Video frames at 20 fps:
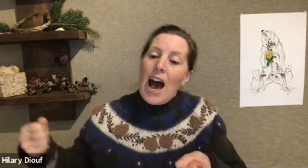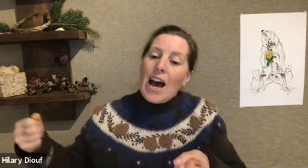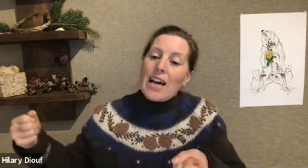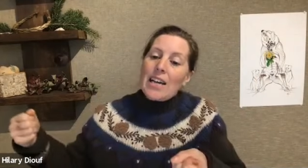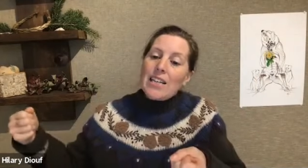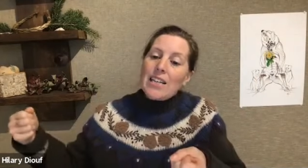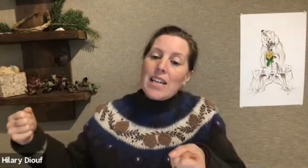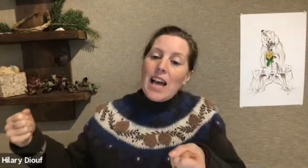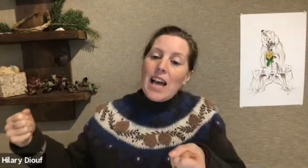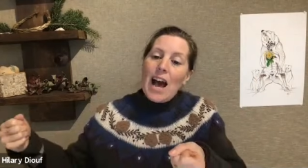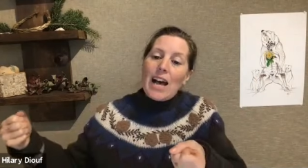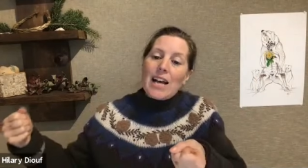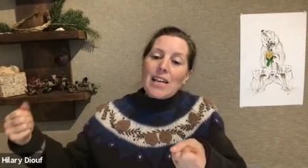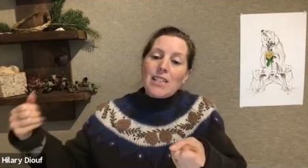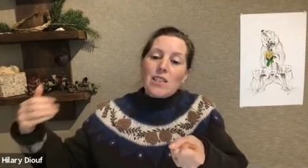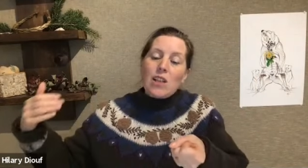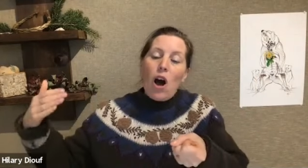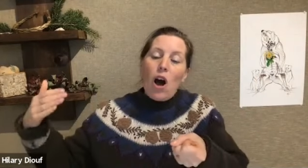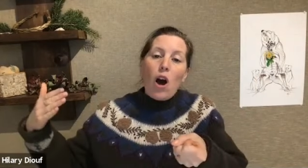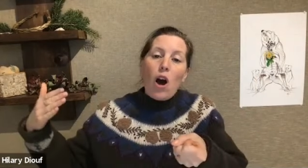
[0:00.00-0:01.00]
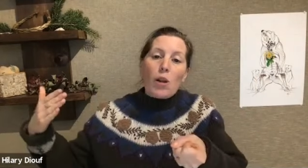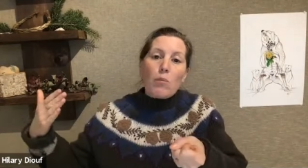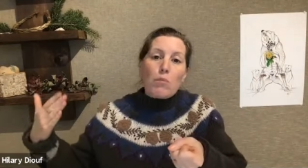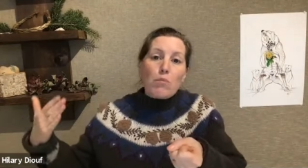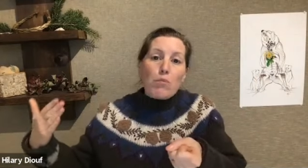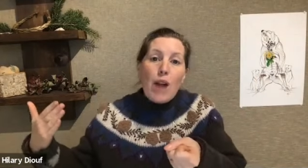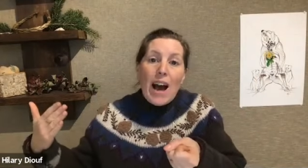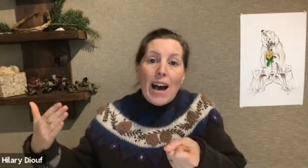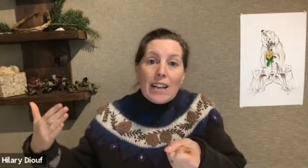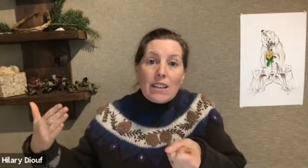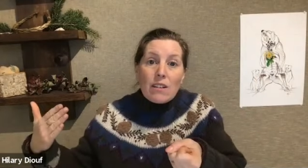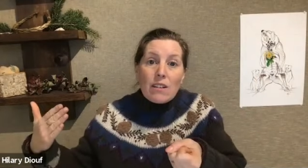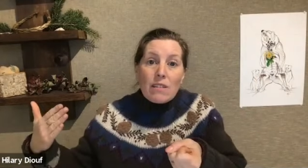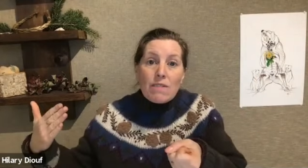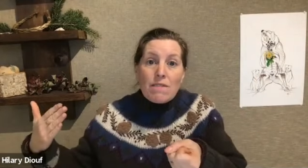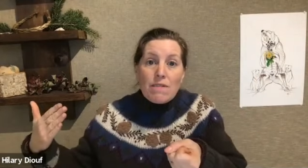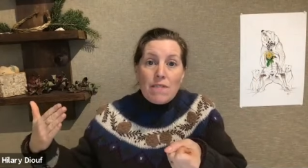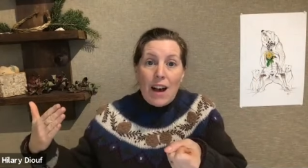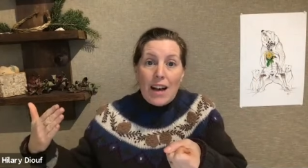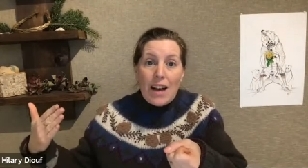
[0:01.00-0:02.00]
and as Bradán
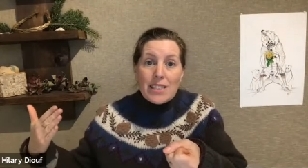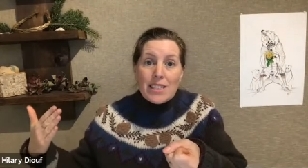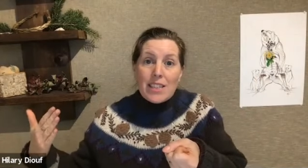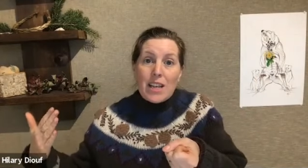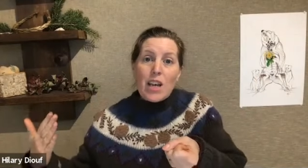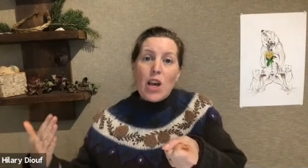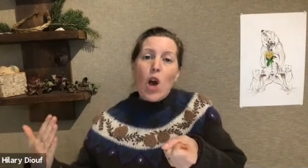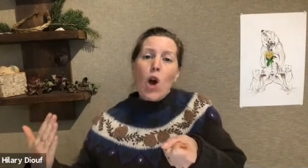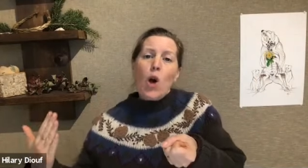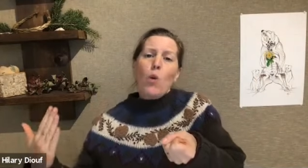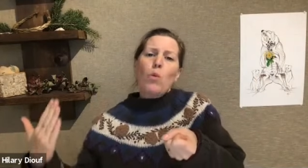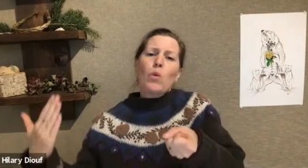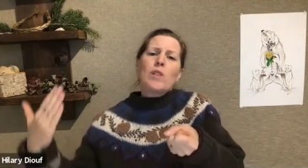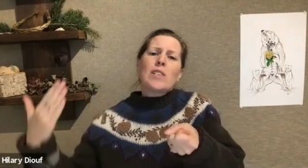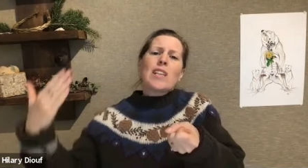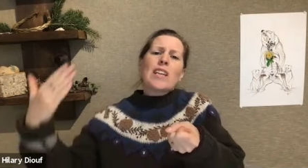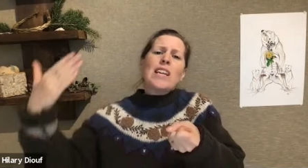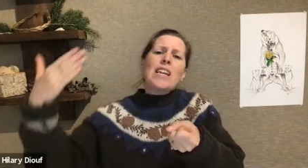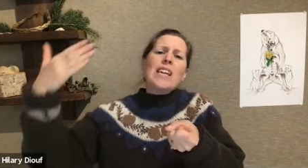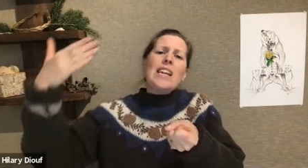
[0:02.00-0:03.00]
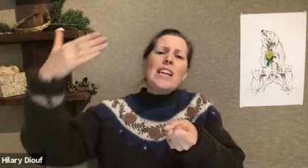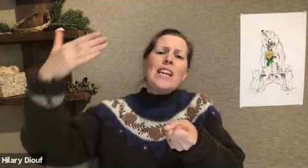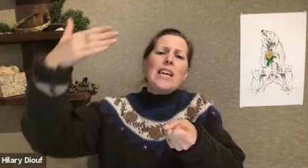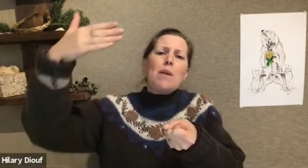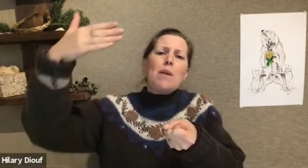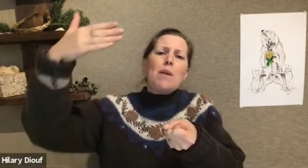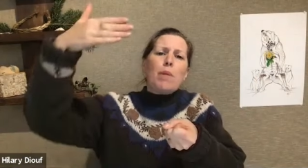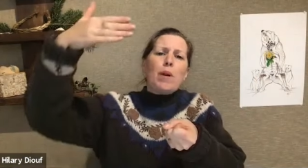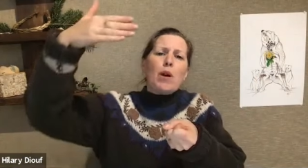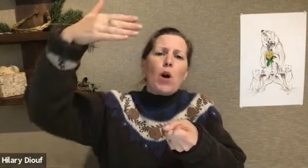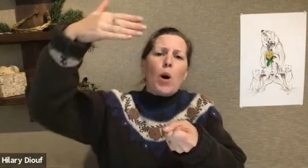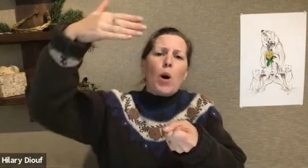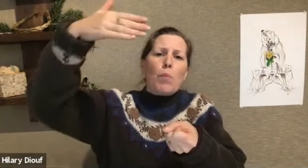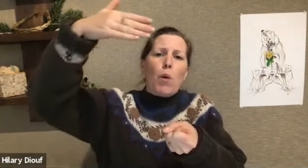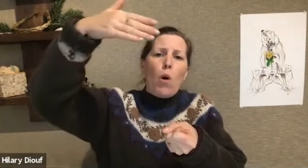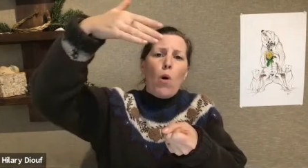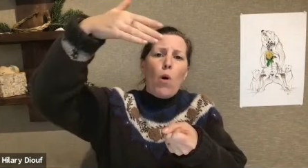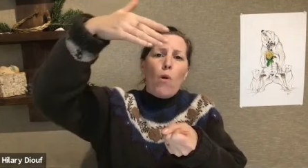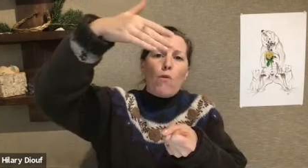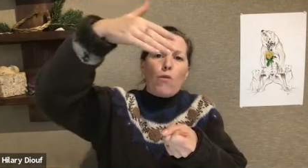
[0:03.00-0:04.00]
Feasa was leaping up
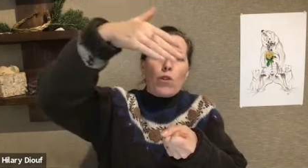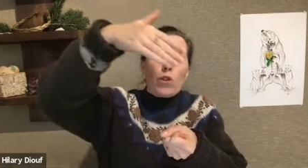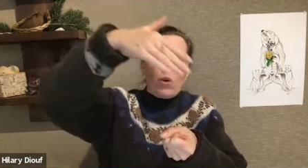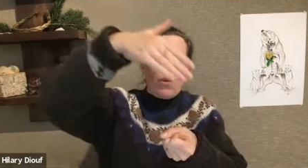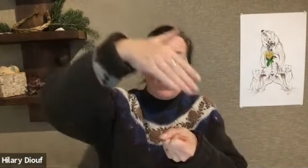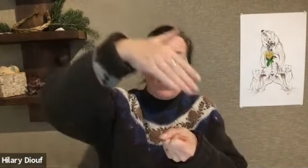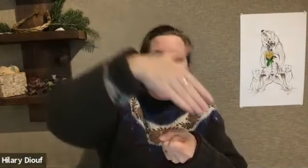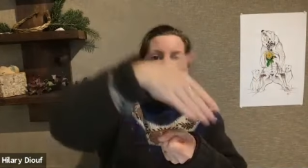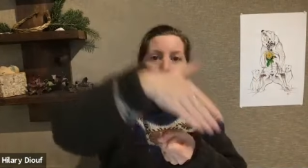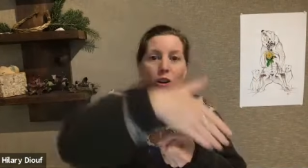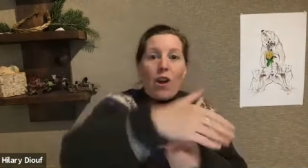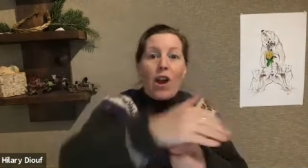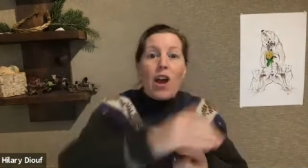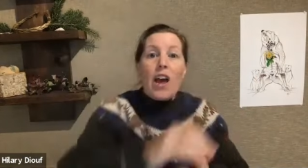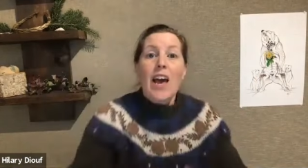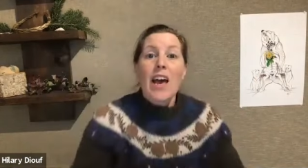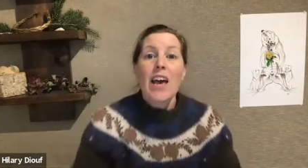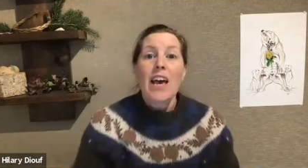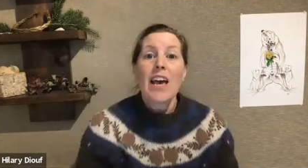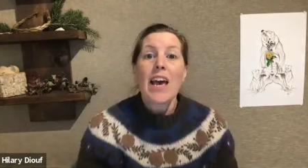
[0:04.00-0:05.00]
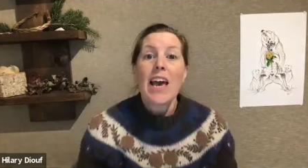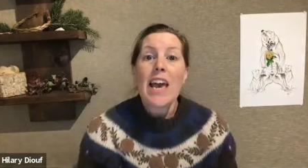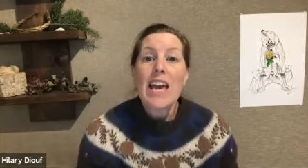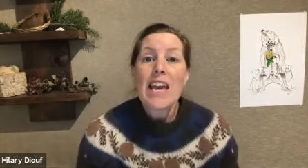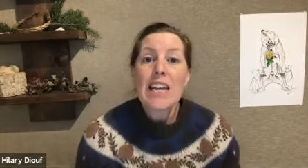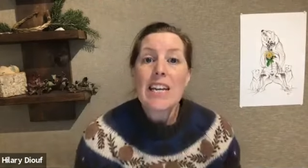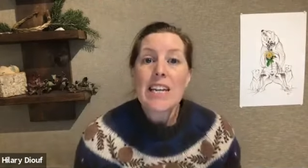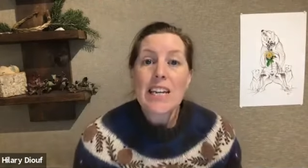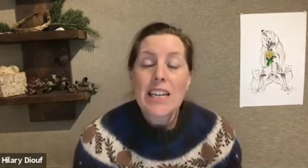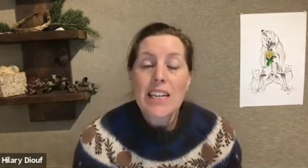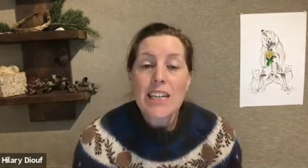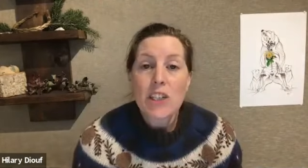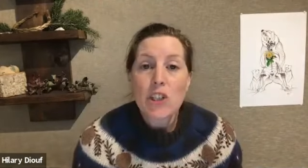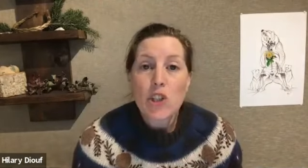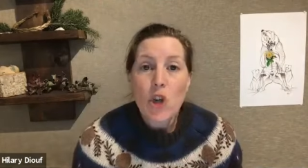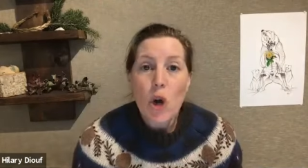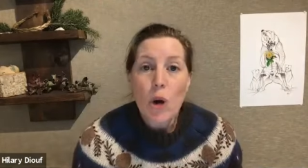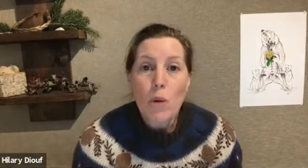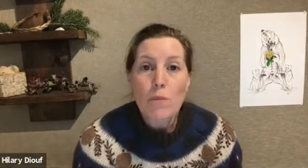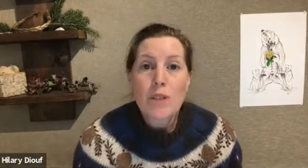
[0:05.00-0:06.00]
over the weir, in he
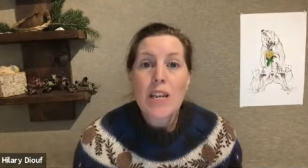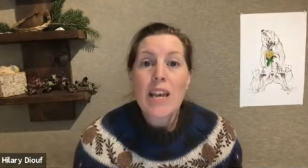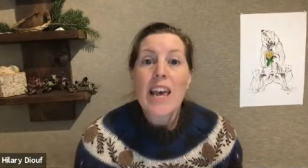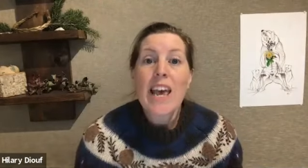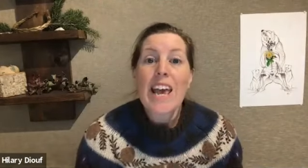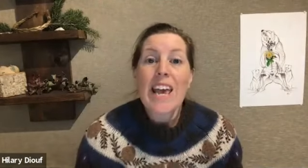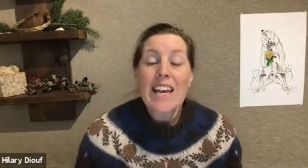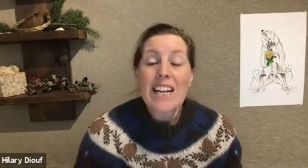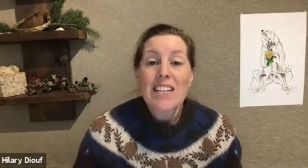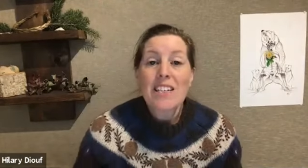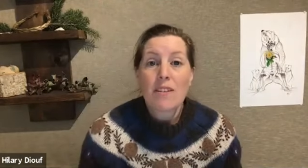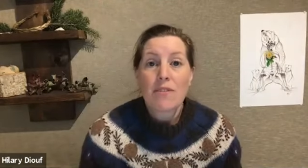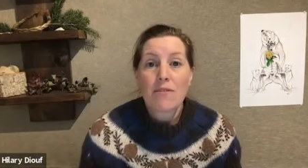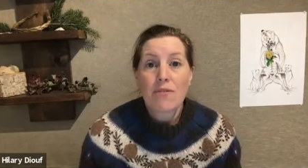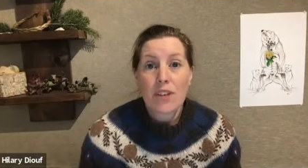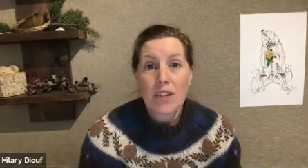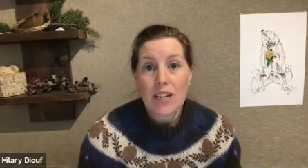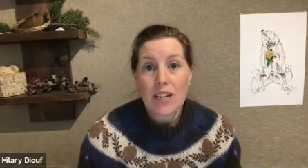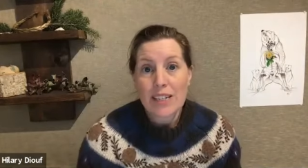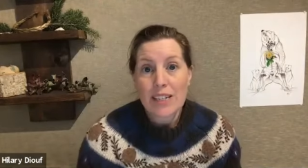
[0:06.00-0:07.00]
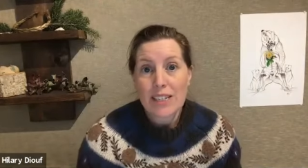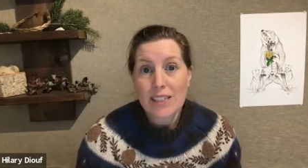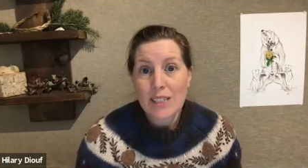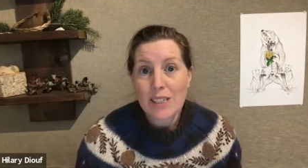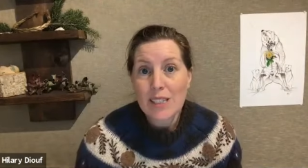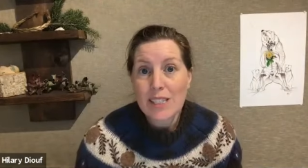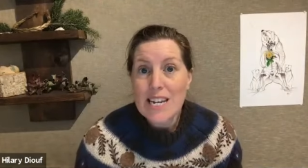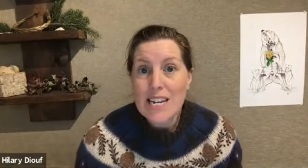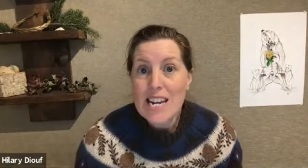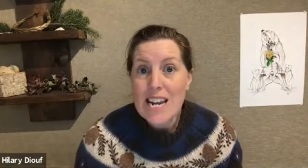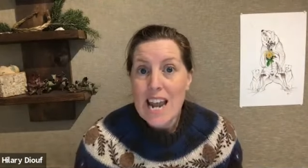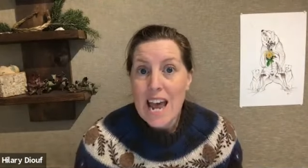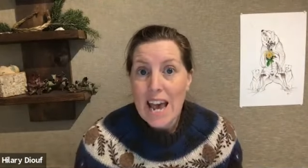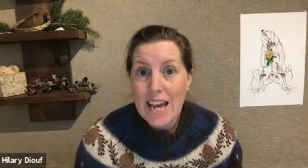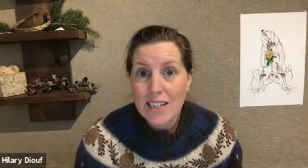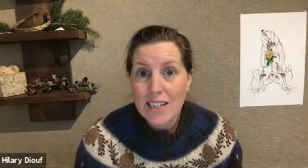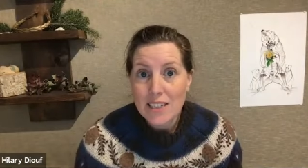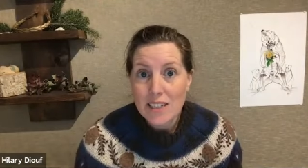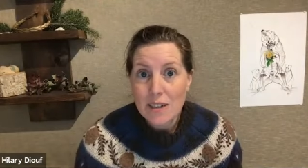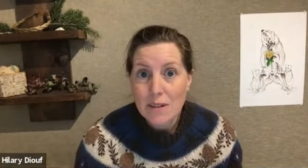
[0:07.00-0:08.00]
jumped into Finnegas's
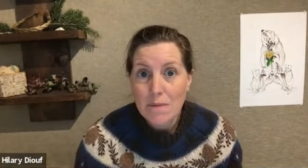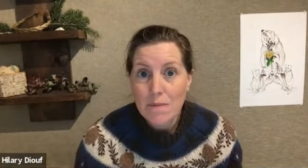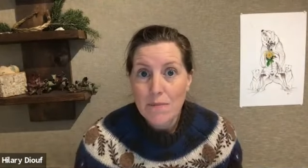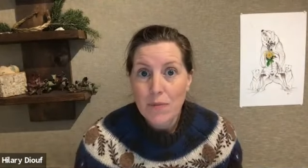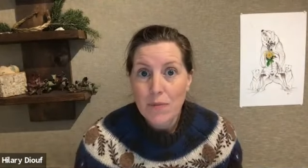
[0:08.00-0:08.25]
net.